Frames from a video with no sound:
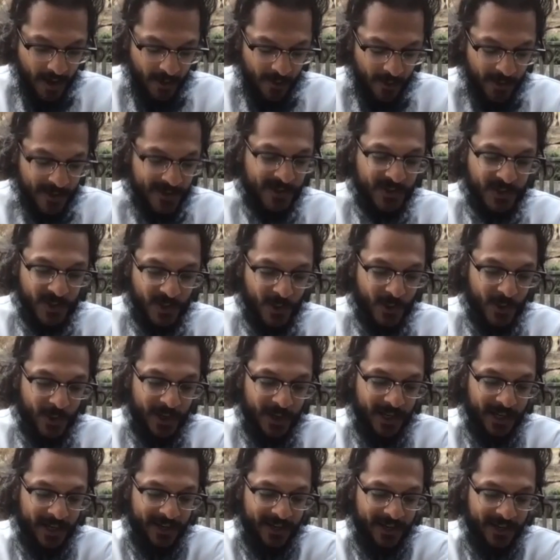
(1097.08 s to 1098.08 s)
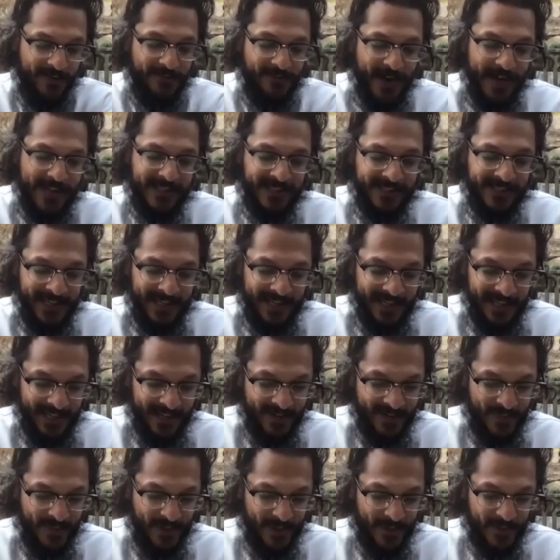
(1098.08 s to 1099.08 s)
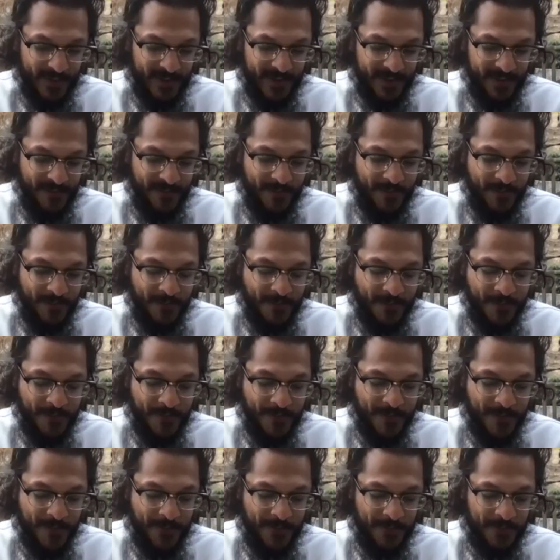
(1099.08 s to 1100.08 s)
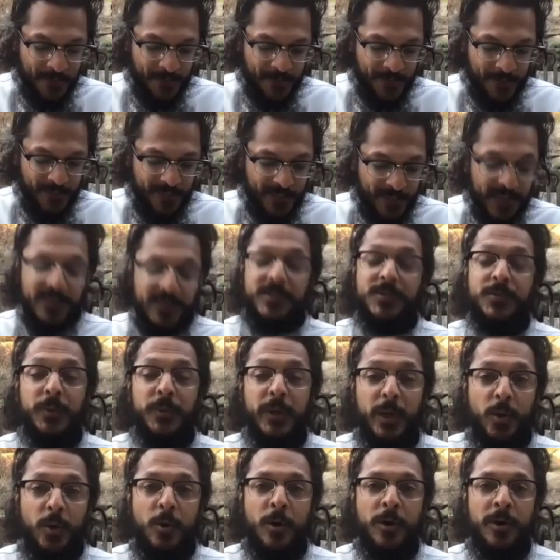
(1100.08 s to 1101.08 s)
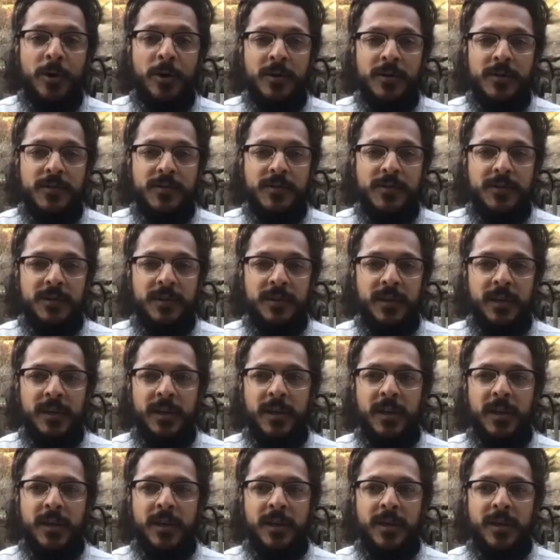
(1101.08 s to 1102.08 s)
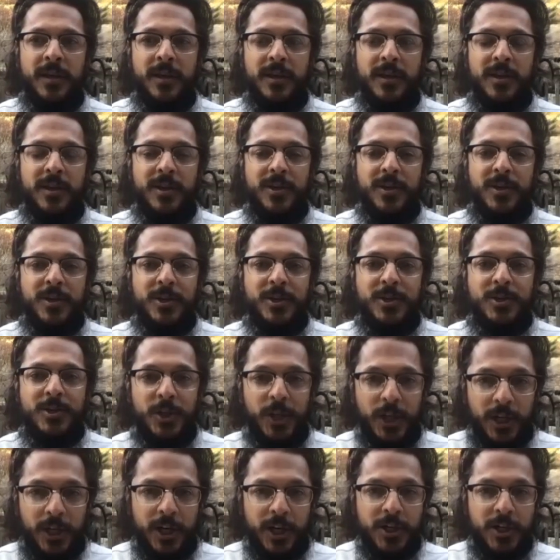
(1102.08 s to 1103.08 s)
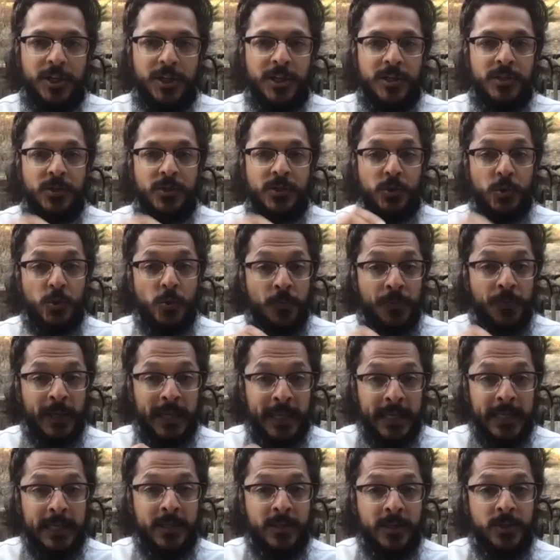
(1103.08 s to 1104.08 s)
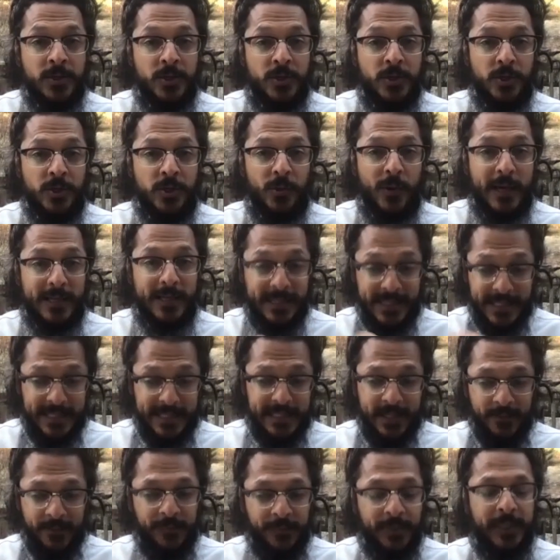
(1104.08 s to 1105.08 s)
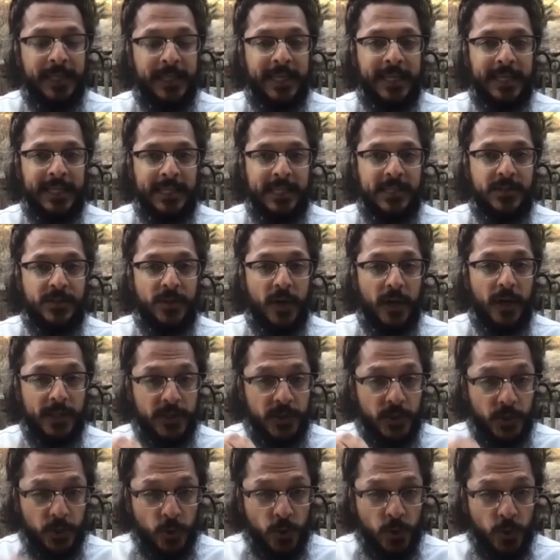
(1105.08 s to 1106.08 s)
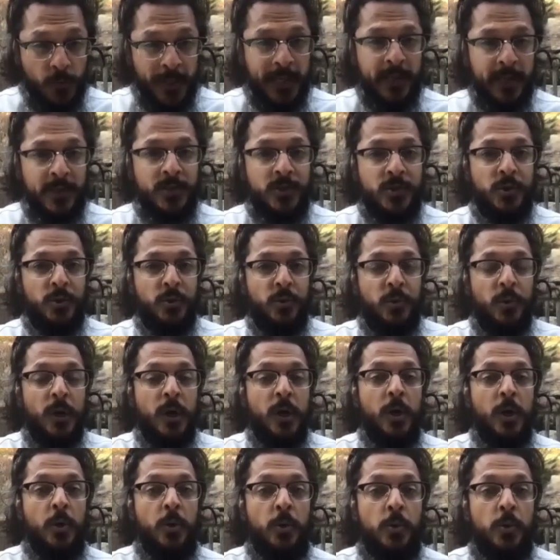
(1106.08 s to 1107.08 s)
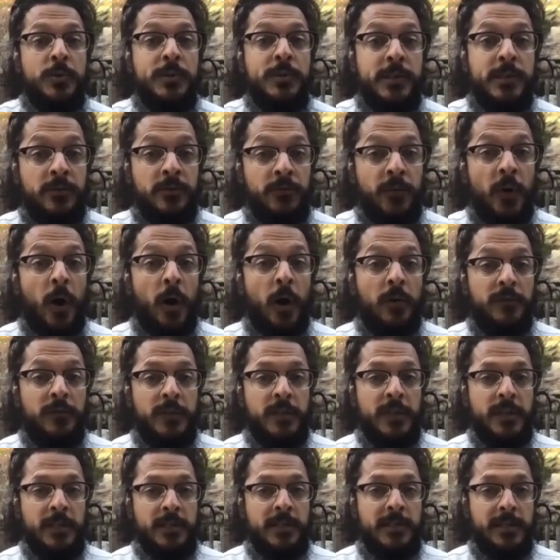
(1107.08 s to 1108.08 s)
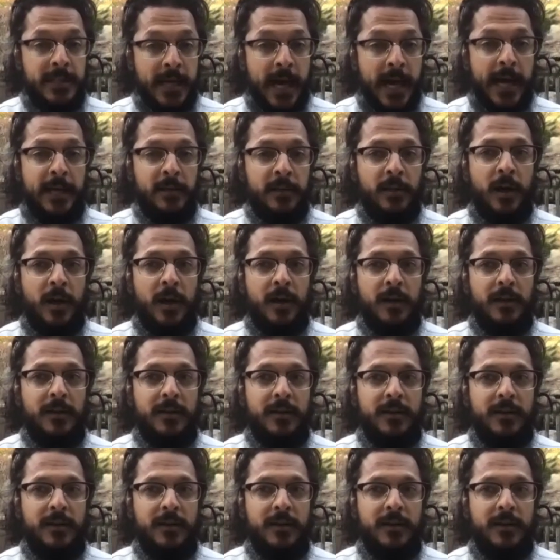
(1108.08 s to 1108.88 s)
What's so fascinating about these three quarters, Sri Krishna zooming into, as he's completing these thoughts, zooming into who's involved in this dialogue.